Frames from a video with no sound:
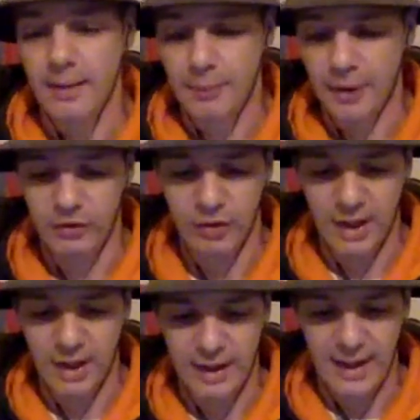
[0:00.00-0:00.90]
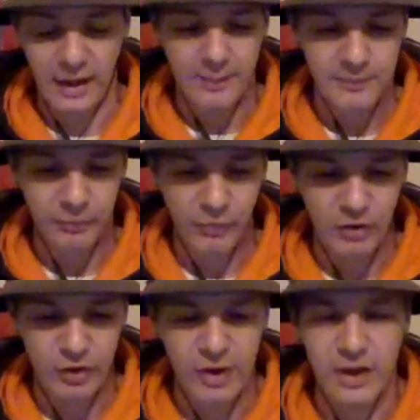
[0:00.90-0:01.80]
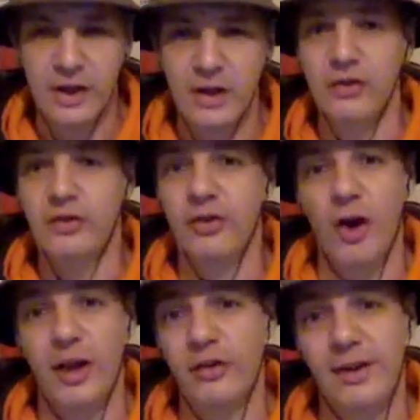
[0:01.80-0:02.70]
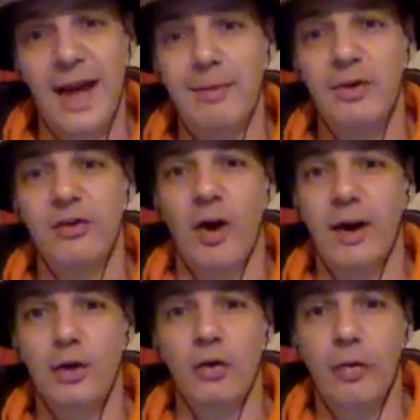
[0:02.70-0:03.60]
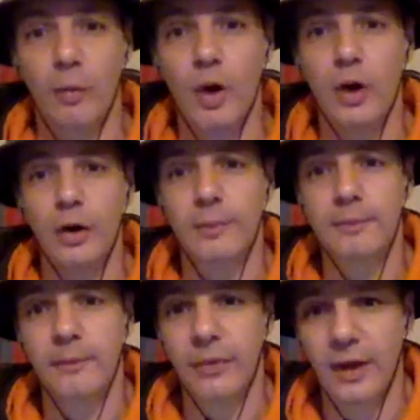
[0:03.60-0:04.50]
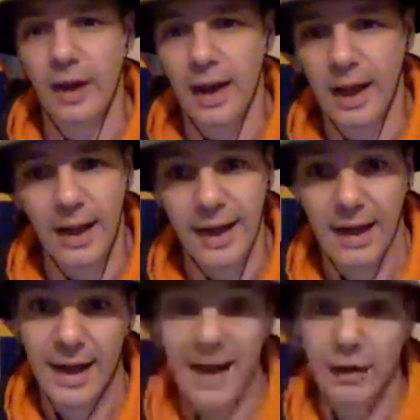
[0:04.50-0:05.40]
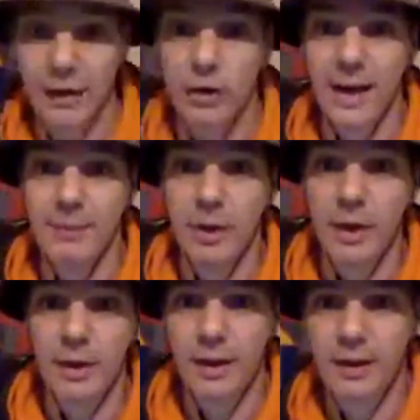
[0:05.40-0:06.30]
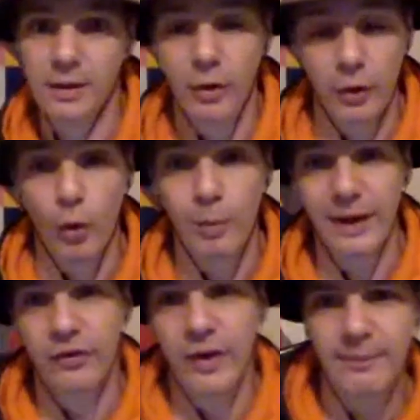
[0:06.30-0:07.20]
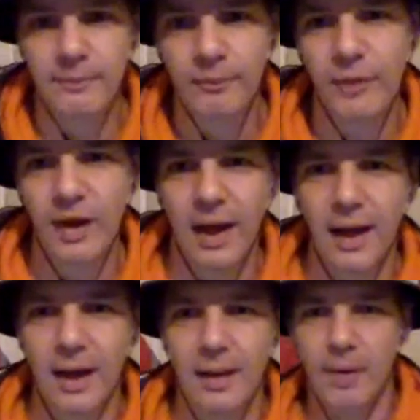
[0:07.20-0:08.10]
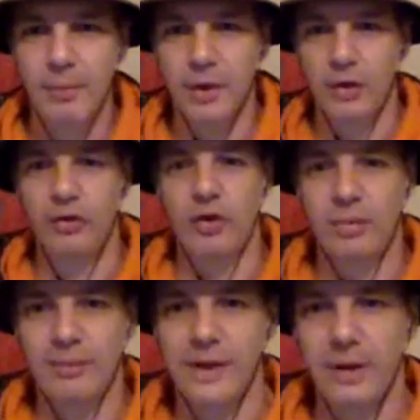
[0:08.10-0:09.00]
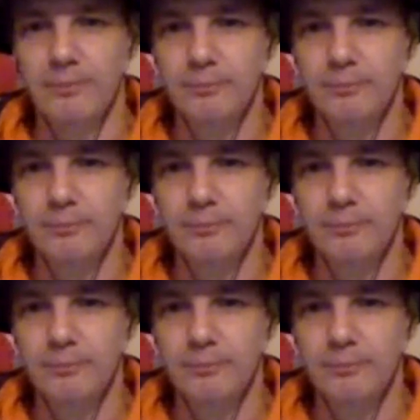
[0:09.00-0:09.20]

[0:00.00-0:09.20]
But yeah, Julian used his size, came inside, looked for work, and had a good game. Not an All Blacks game, but a good Super Rugby game.